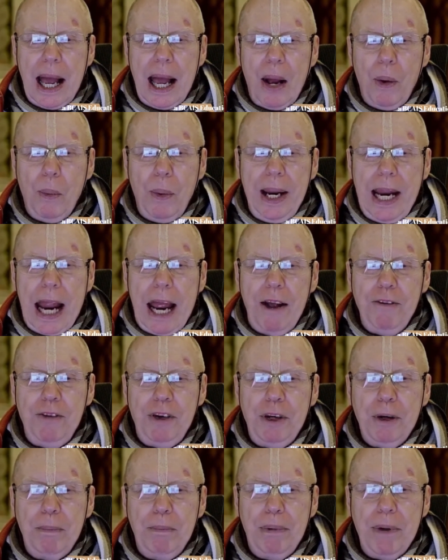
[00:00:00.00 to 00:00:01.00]
we have
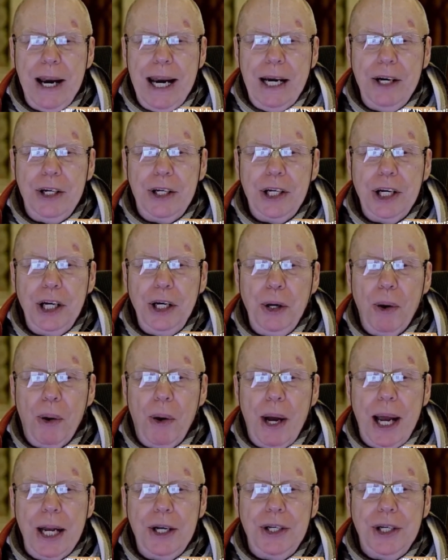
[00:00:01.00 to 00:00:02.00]
to bring to
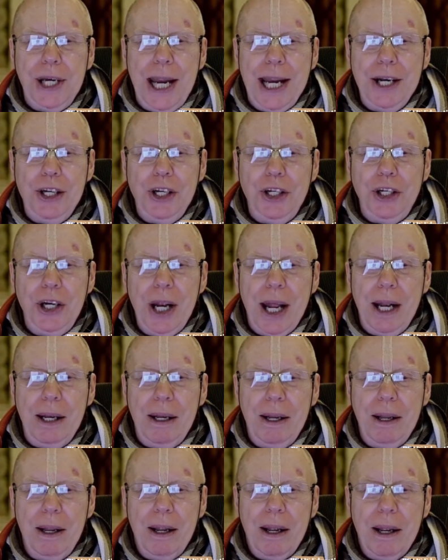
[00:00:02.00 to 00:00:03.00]
your attention